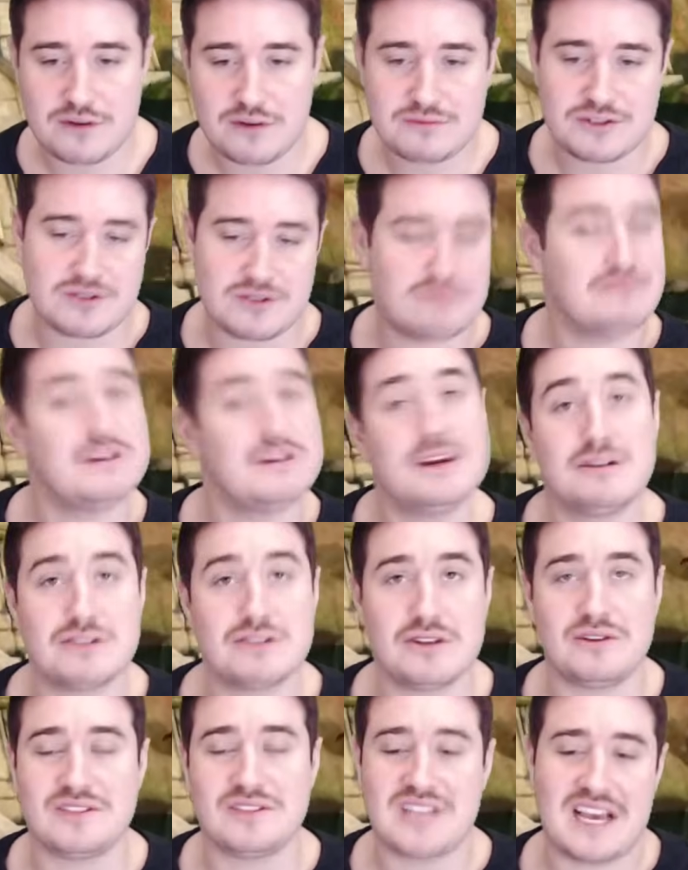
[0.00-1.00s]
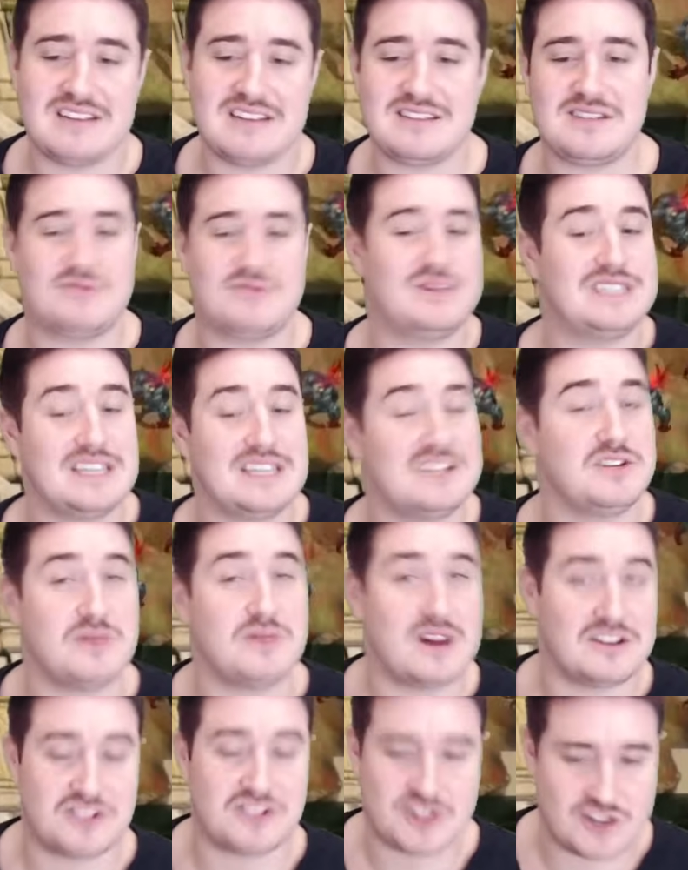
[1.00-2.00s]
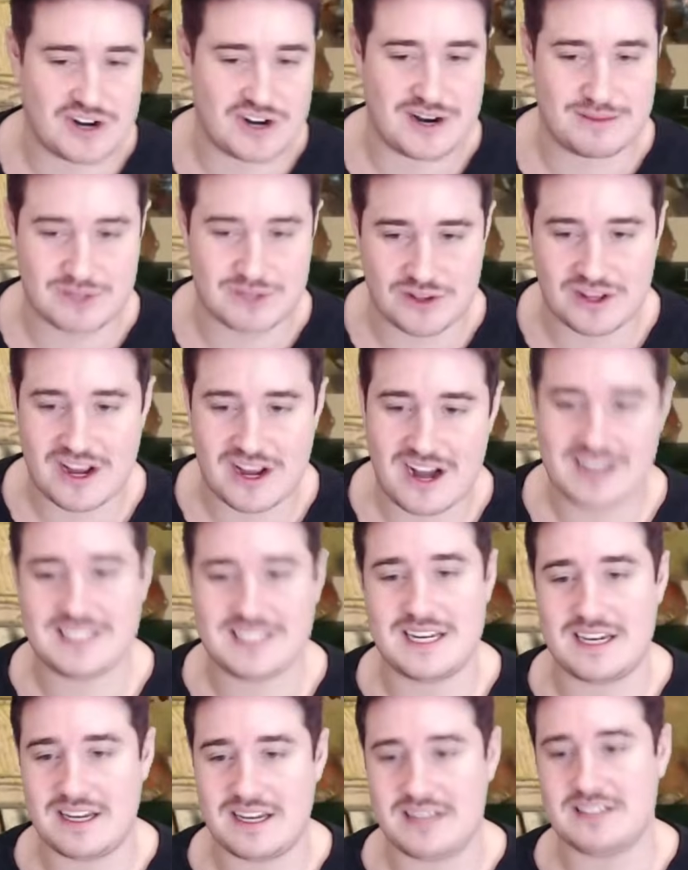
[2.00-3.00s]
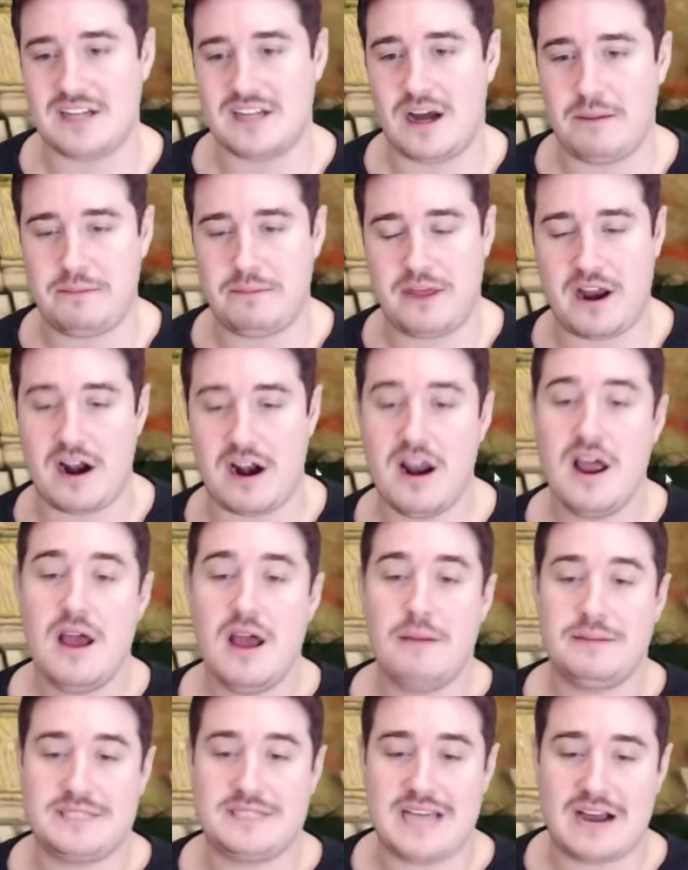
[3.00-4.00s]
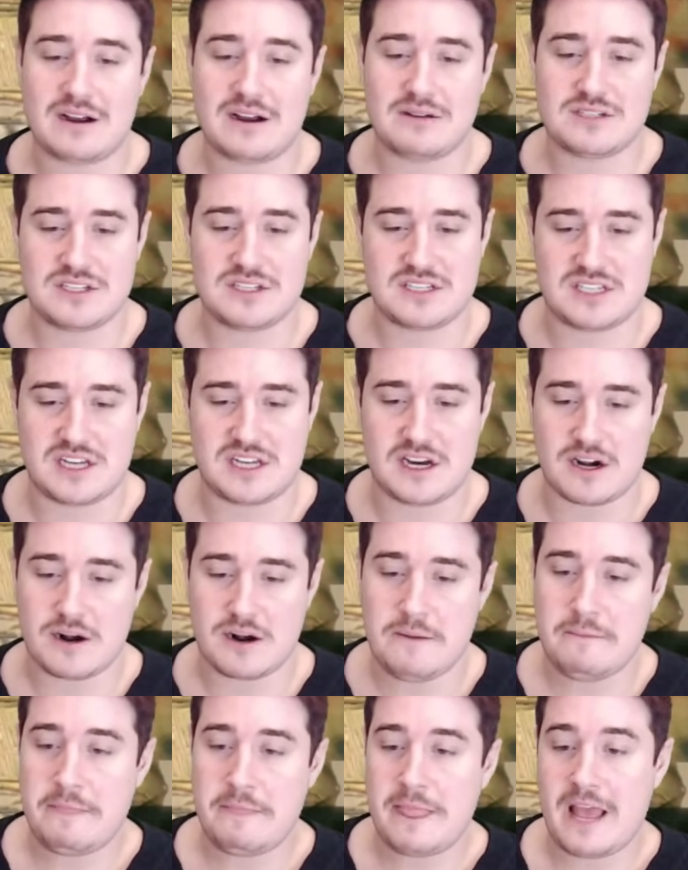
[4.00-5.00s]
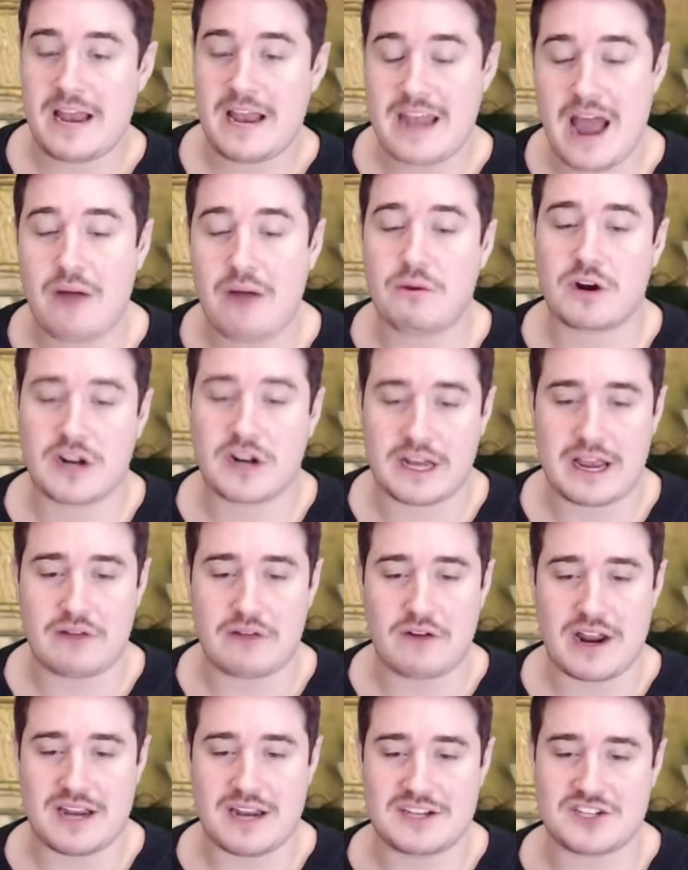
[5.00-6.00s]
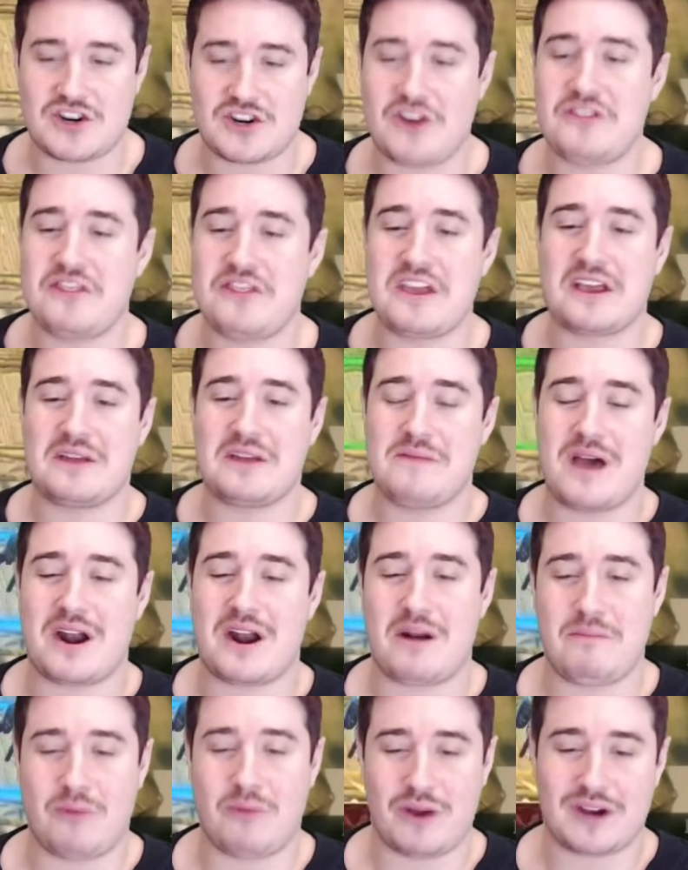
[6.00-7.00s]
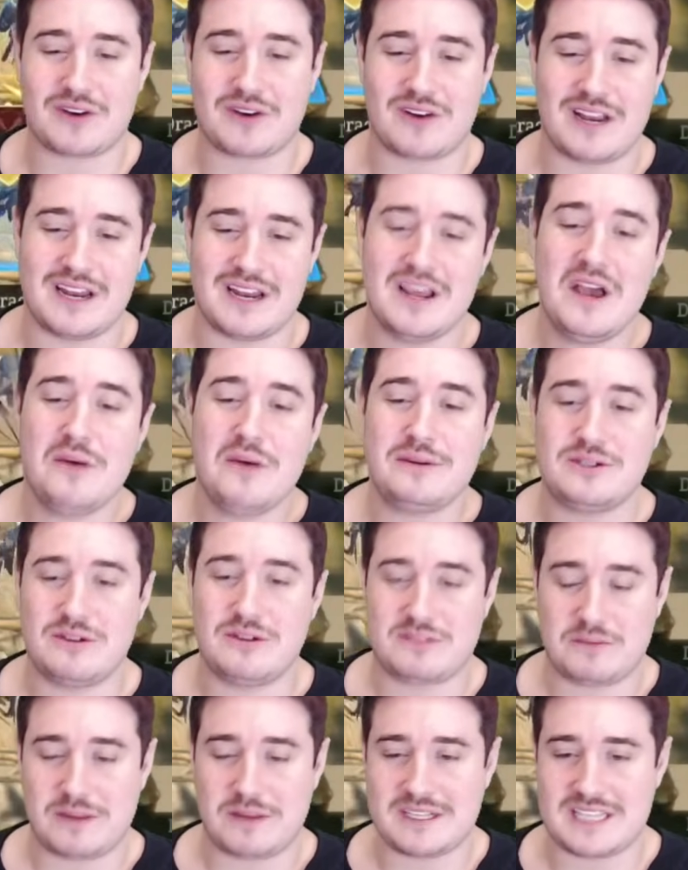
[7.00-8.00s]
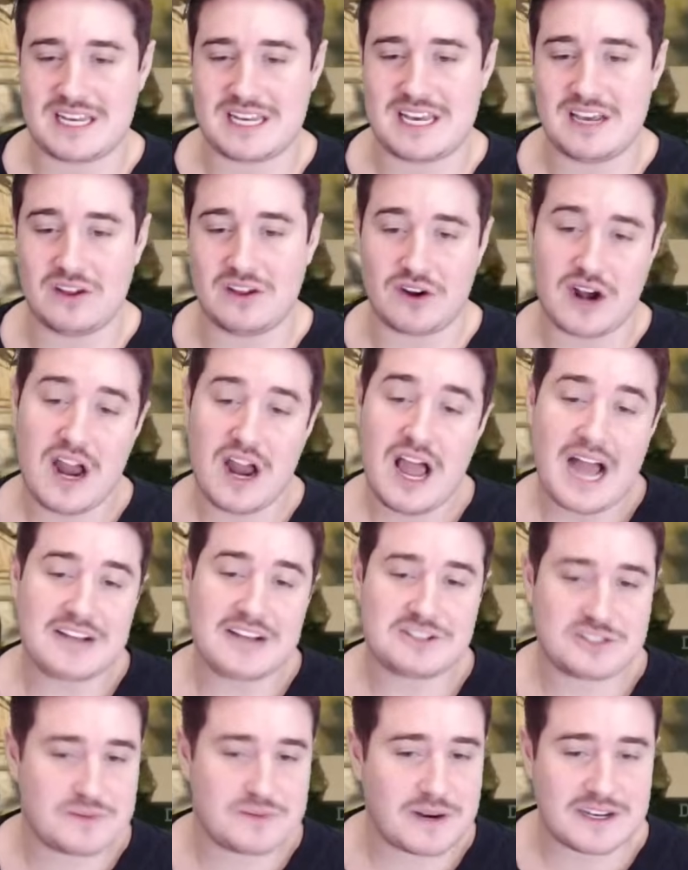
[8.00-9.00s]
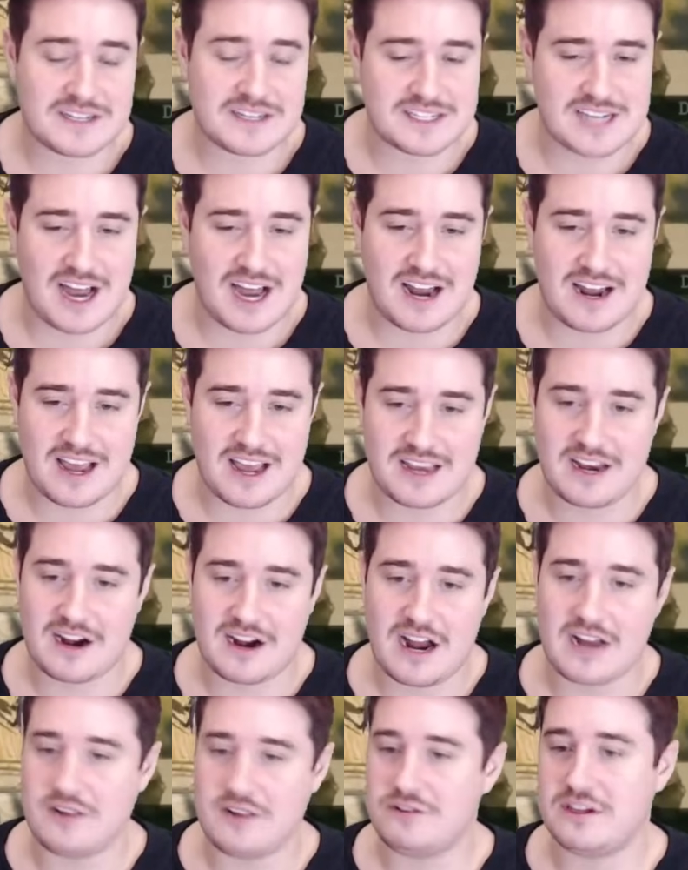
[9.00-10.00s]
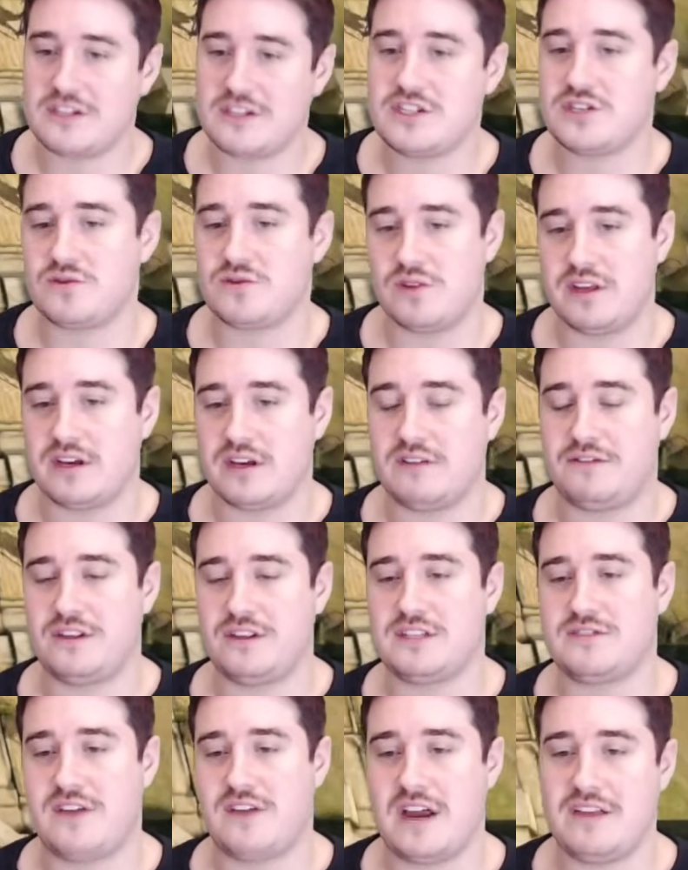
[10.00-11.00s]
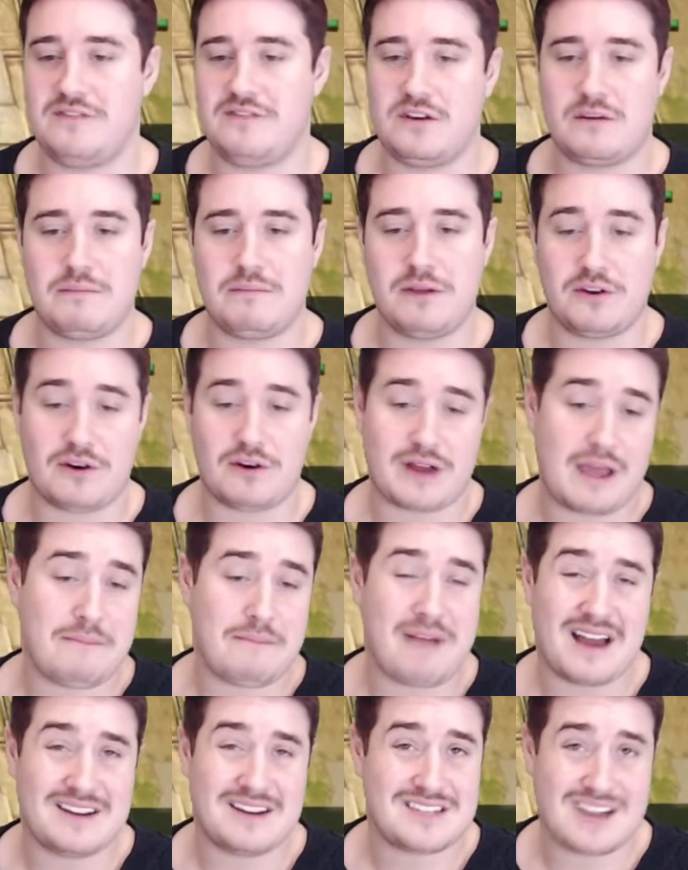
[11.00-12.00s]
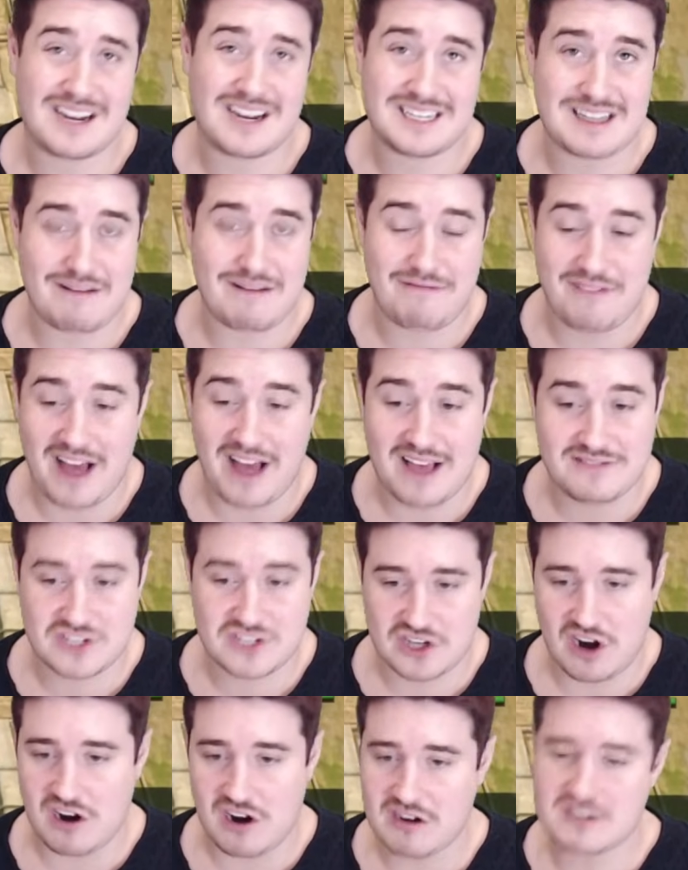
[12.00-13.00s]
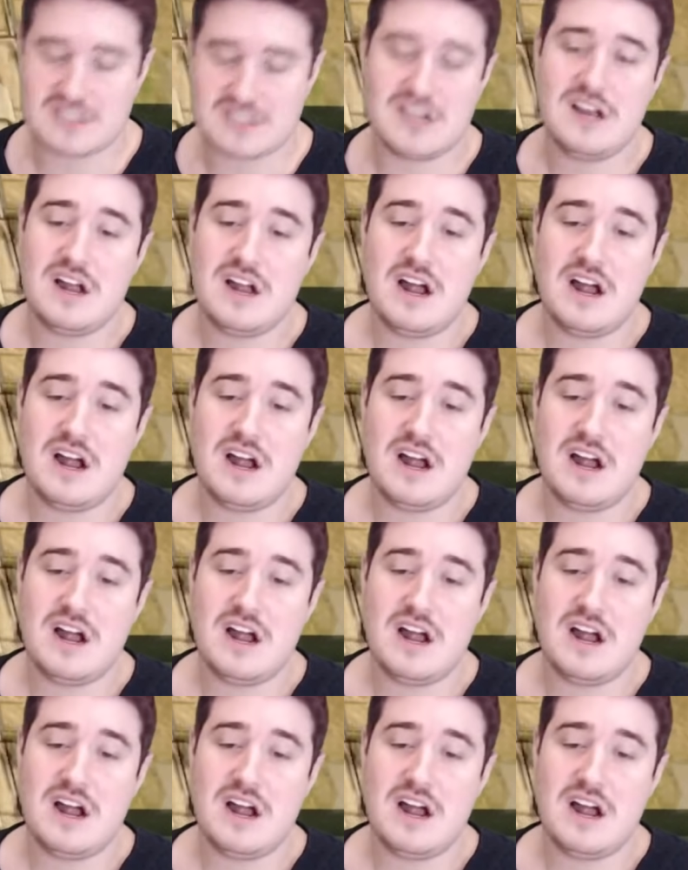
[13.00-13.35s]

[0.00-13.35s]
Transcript: So here's a little taste. We did do it on stream, so the content is up there. But down goes Lassier. And now we're going to get ready to start thinking about our boy Greed. We do have to place a healer. I just bring the Sandai here. I do think she's really good for this fight if you can build her. Okay, Sandai is at five stars.